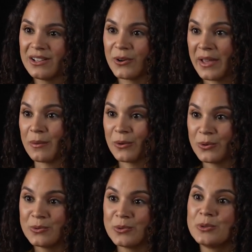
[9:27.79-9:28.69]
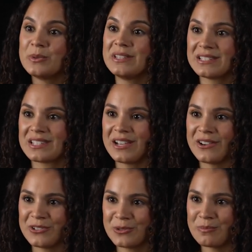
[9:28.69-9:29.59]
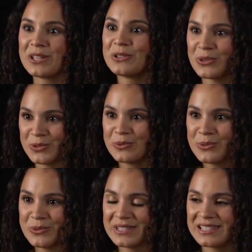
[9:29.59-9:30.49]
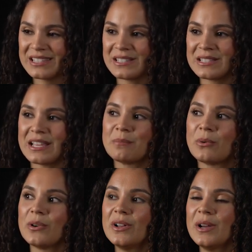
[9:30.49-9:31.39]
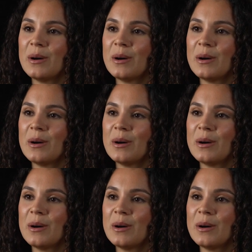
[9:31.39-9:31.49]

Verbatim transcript: okay, well, who would this character be? You know, who is this disciple?